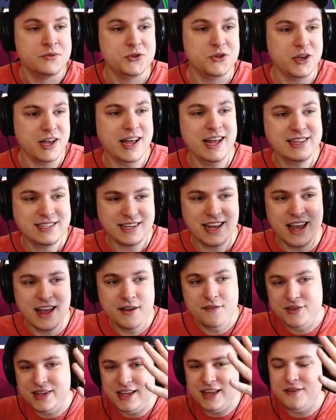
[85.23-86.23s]
It's
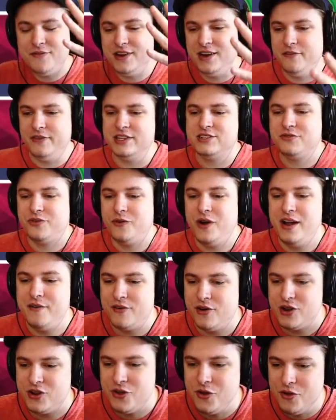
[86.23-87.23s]
if it, even if it's
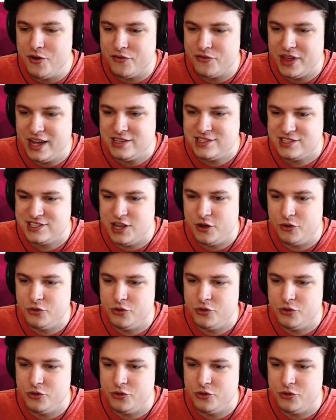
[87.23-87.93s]
forever, you've it's still